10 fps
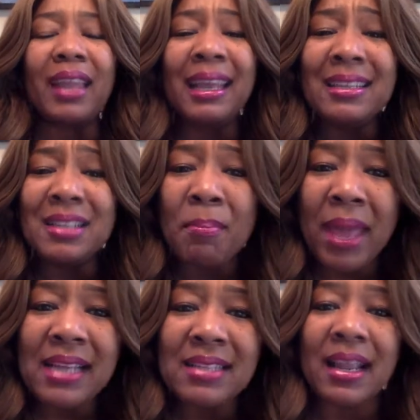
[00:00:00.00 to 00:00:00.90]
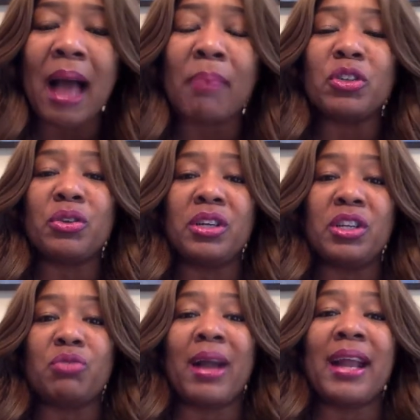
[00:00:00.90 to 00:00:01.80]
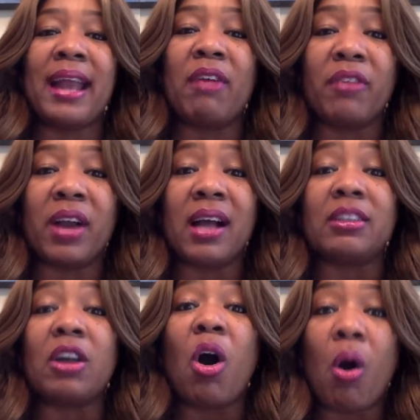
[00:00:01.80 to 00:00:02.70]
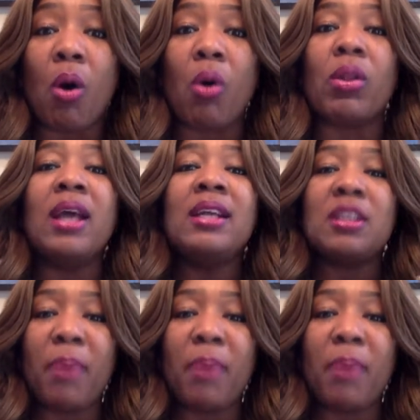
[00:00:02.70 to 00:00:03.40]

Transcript: It is amazing opportunities right now for us all to